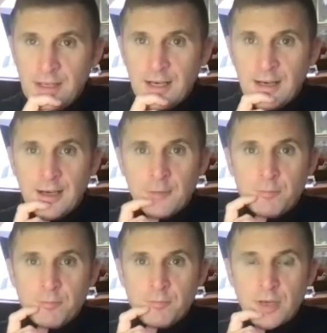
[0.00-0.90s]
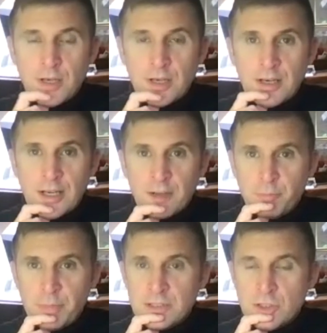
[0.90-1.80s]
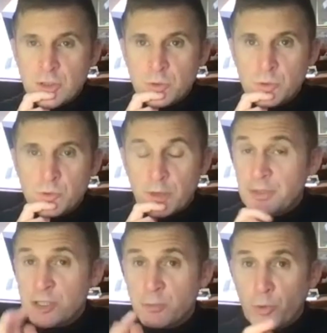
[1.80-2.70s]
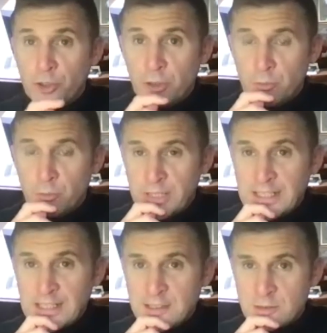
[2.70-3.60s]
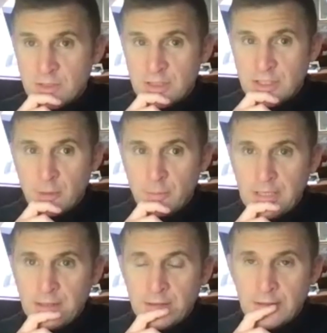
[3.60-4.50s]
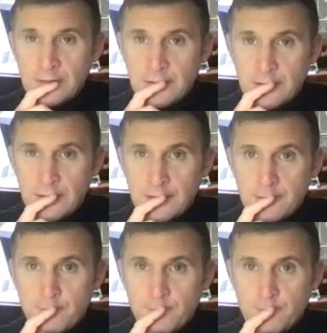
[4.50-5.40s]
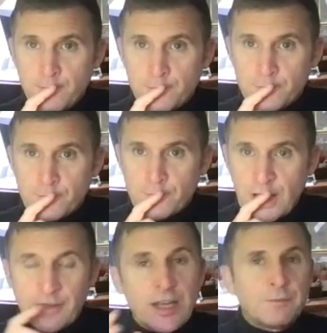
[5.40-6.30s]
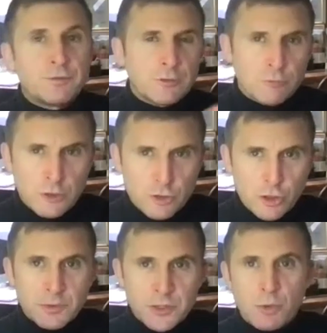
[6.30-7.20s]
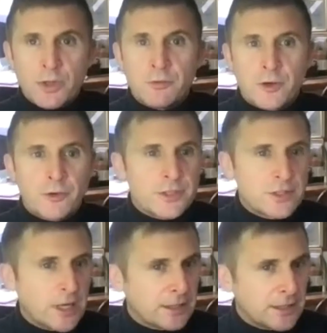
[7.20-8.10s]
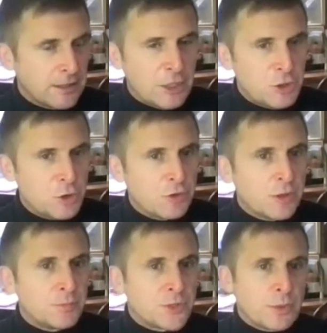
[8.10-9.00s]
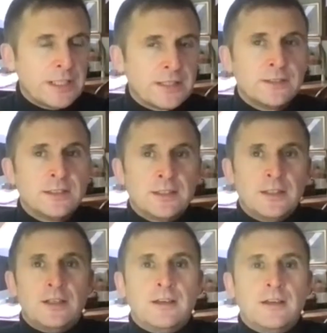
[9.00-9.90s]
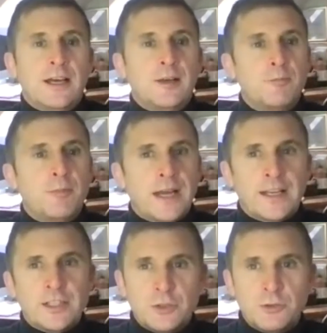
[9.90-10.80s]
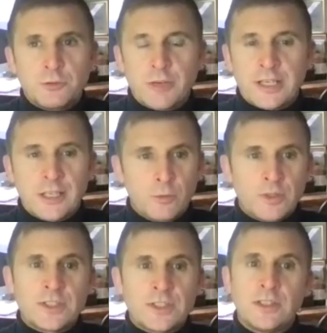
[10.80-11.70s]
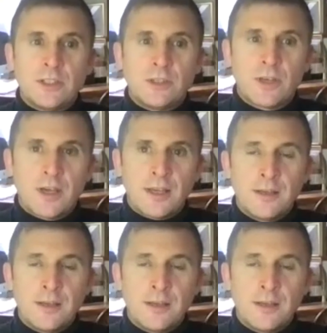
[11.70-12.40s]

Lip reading: And I've been to Borneo and Belize in the army. And then I've done trips to other forests, like in Europe, Sweden, and I do regular ones in the UK.